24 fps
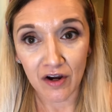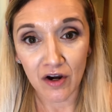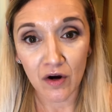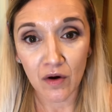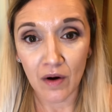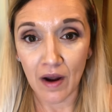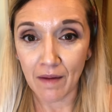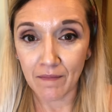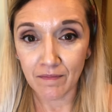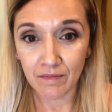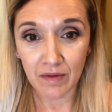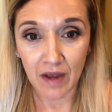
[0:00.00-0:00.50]

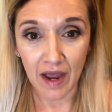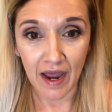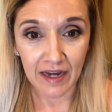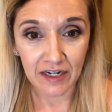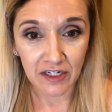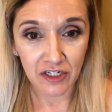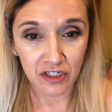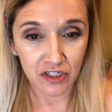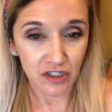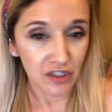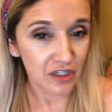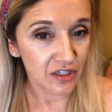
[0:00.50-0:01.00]
I
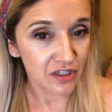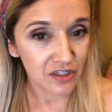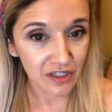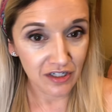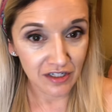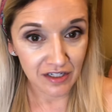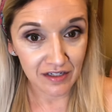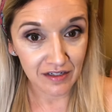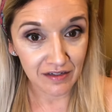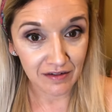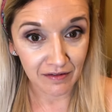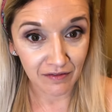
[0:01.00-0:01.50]
should
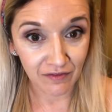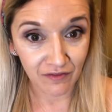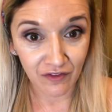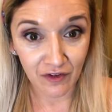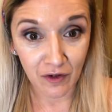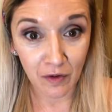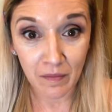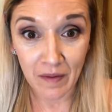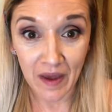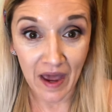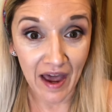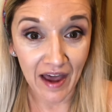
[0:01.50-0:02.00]
just
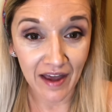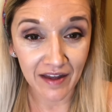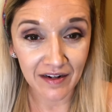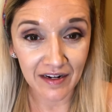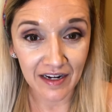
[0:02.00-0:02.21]
feel bad.